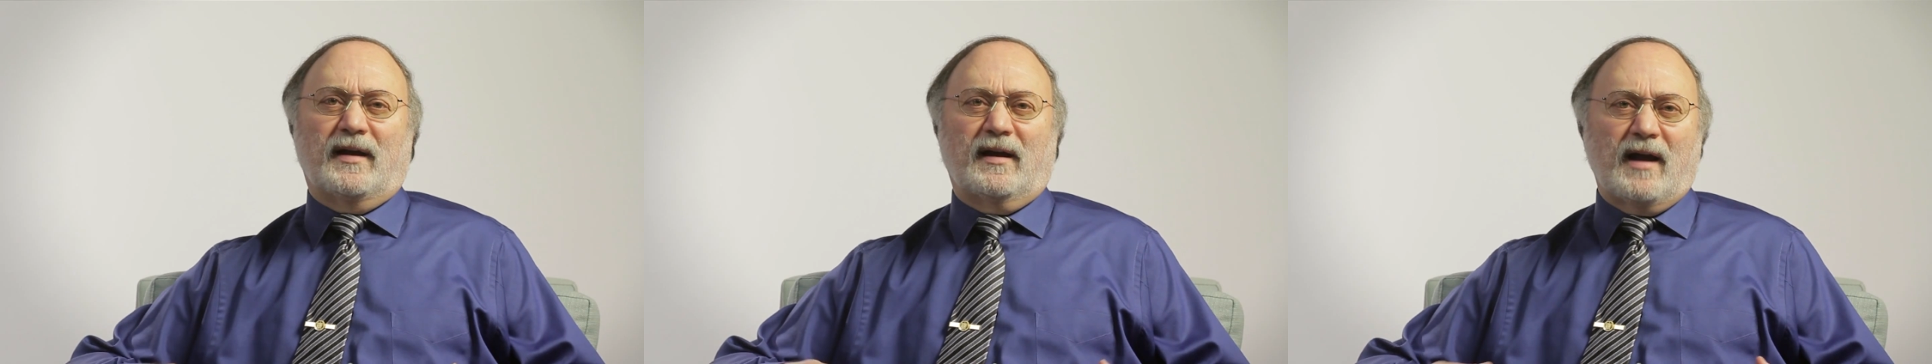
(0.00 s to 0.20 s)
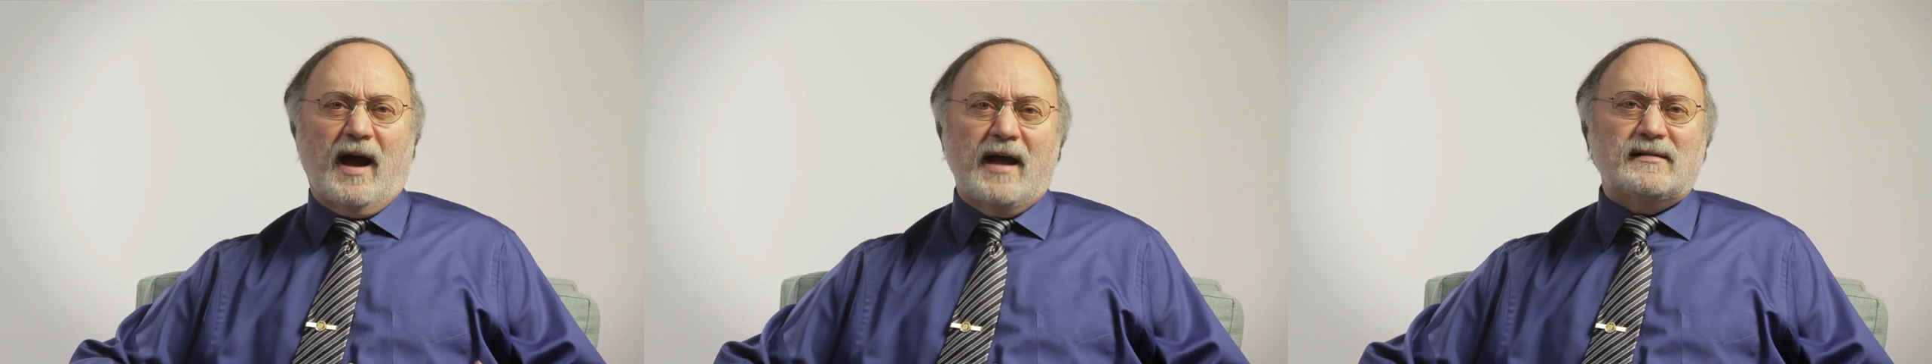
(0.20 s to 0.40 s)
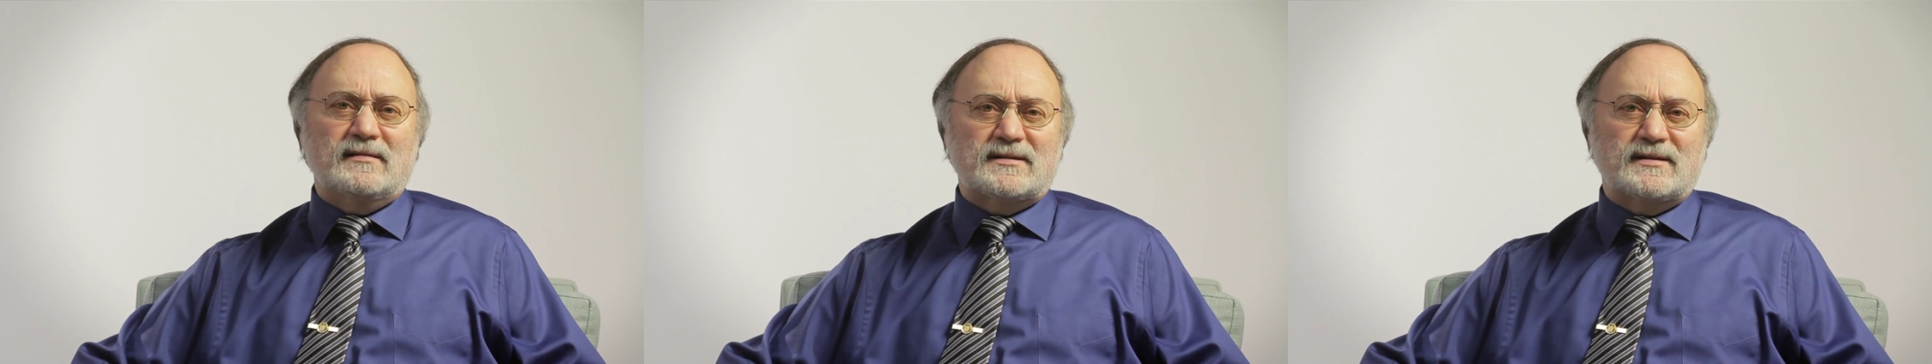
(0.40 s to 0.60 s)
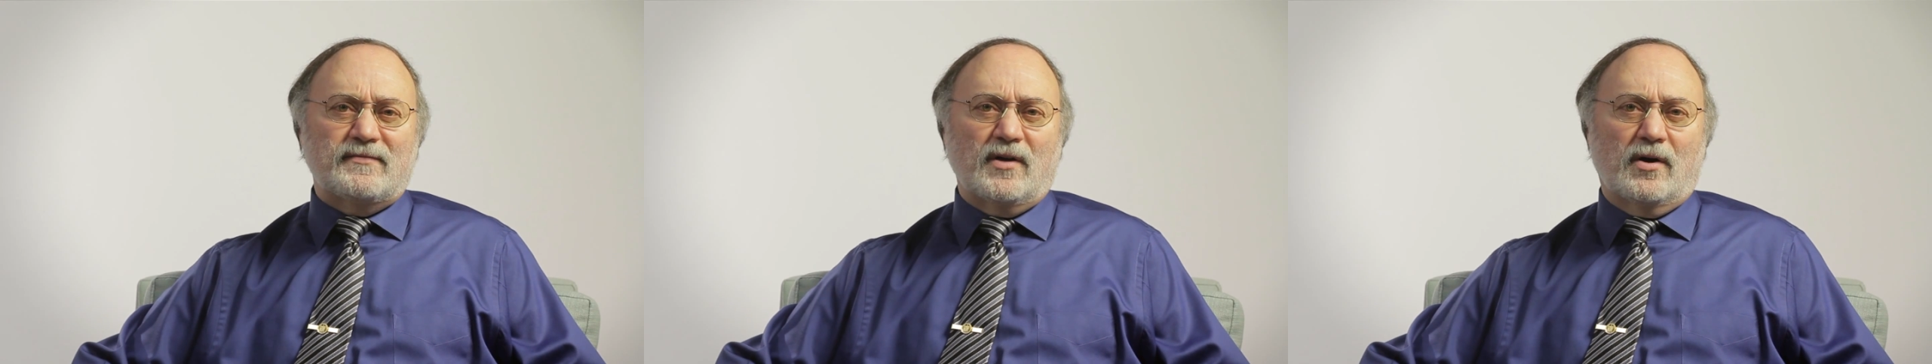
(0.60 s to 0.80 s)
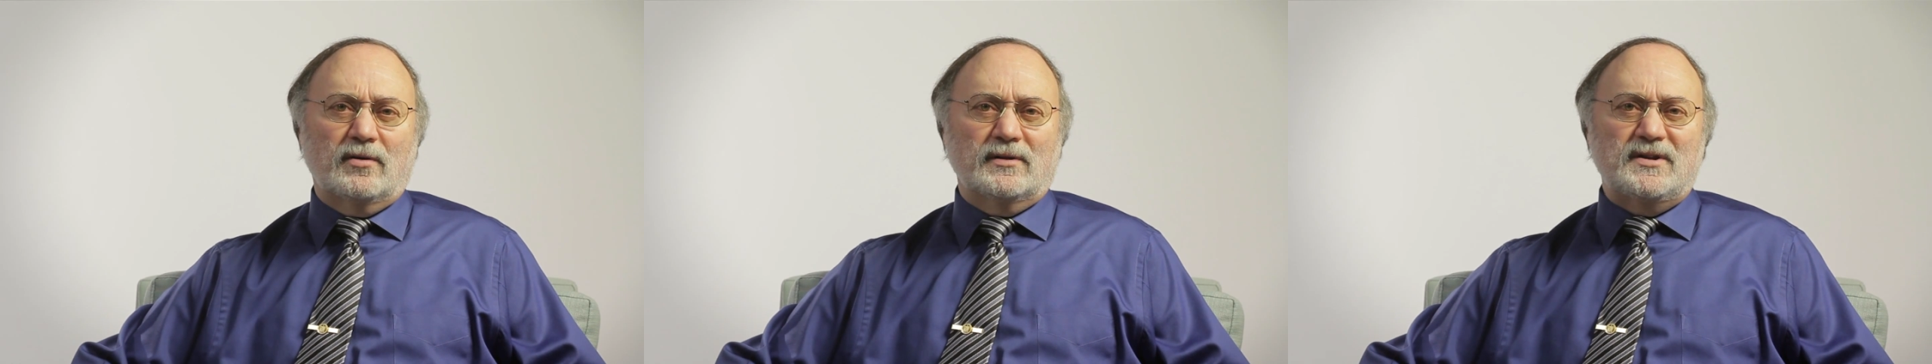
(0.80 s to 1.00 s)
guidance
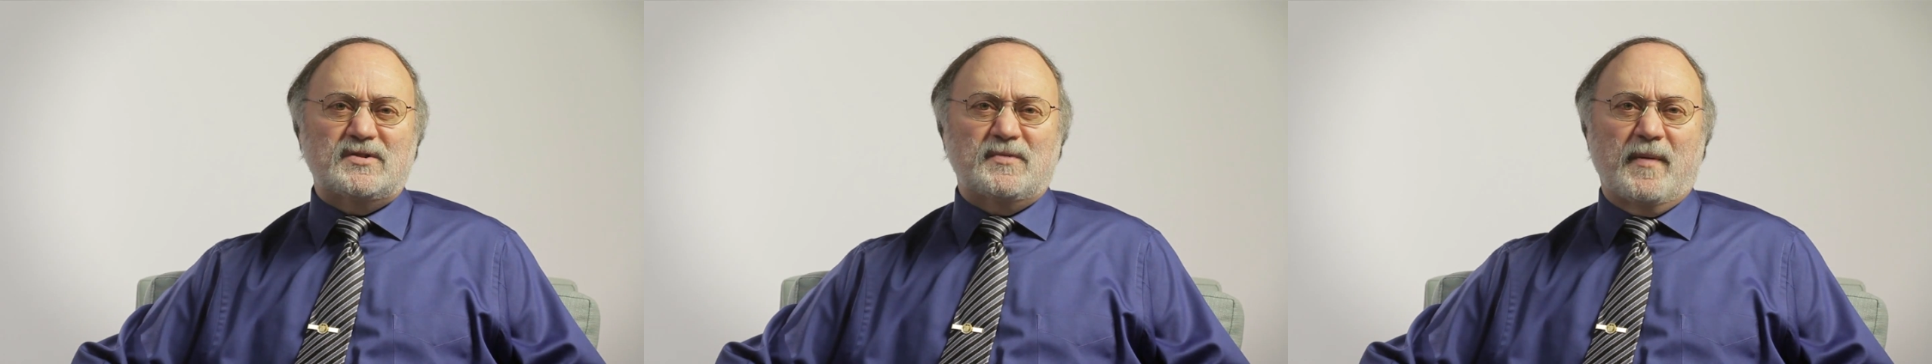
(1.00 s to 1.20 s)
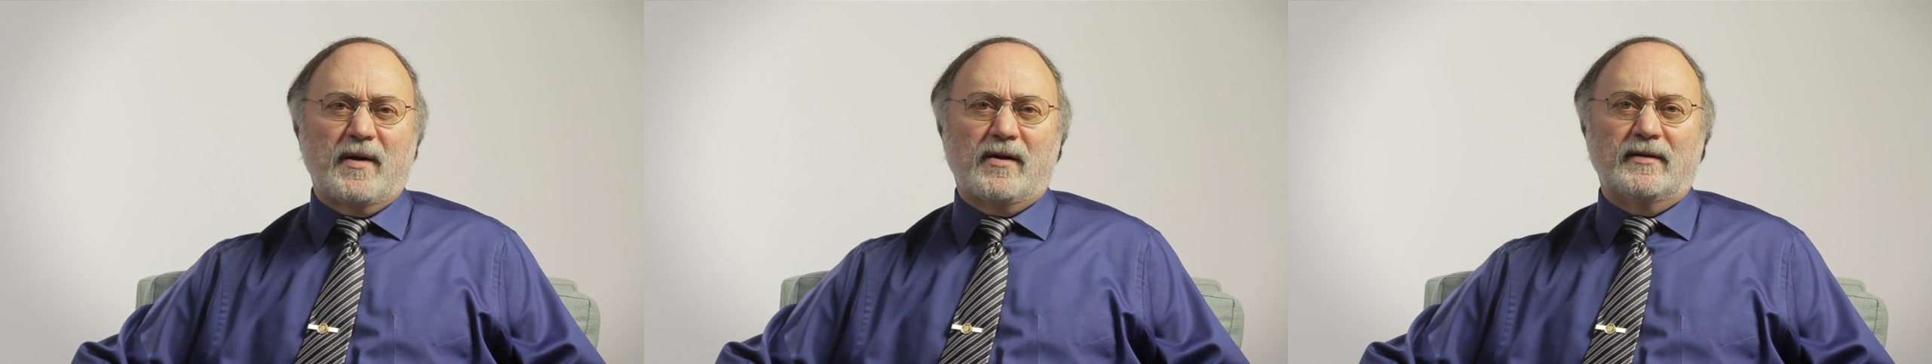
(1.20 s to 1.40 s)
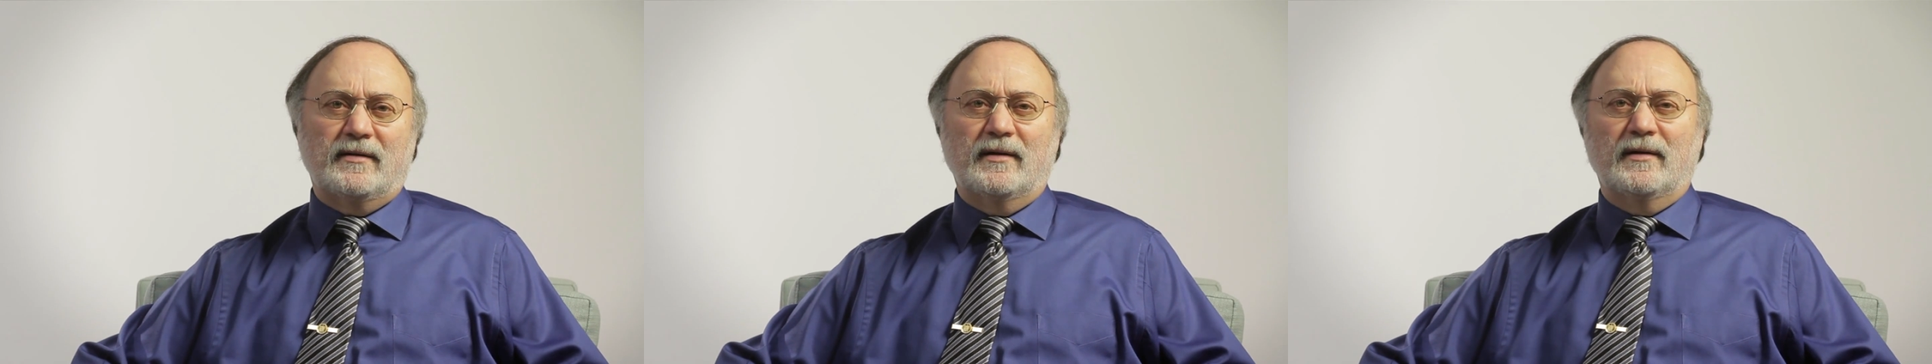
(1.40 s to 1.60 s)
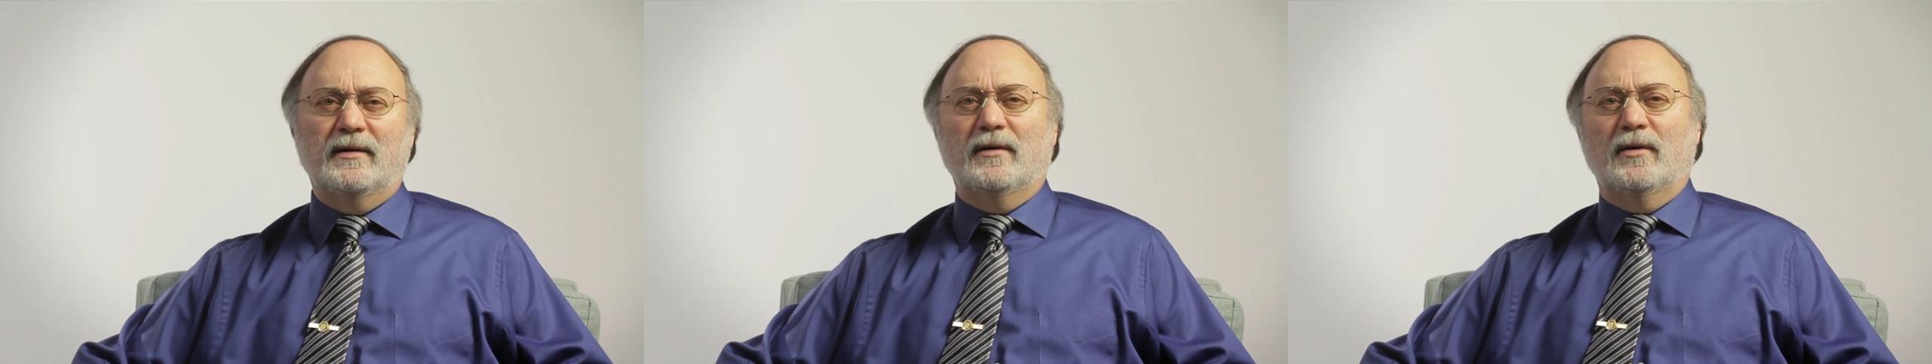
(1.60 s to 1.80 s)
of the Holy Spirit,